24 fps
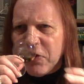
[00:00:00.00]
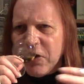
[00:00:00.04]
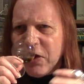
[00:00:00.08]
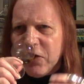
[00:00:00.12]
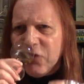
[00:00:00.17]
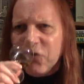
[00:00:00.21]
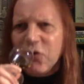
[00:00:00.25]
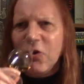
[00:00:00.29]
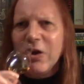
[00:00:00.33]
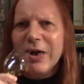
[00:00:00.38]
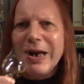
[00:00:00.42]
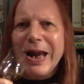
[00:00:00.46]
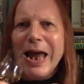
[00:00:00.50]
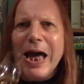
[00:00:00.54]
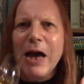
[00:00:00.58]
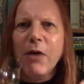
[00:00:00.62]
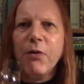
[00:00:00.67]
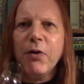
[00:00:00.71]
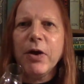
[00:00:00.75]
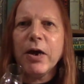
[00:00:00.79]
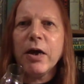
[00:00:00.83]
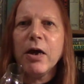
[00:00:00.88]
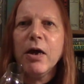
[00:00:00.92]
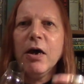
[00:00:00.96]
and it's
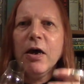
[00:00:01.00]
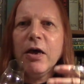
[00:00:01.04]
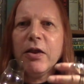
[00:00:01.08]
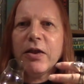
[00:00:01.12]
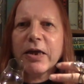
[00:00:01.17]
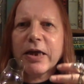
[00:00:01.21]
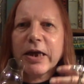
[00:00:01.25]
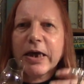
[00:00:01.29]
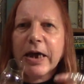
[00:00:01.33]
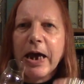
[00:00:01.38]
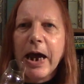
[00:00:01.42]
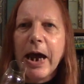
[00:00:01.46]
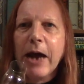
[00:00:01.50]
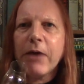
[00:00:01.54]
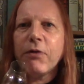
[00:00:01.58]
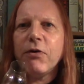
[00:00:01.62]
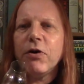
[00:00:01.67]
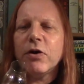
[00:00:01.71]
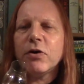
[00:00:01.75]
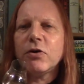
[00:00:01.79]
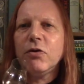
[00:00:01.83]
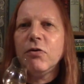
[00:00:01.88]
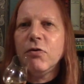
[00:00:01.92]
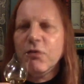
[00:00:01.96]
allowing the
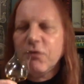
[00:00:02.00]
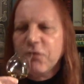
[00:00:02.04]
character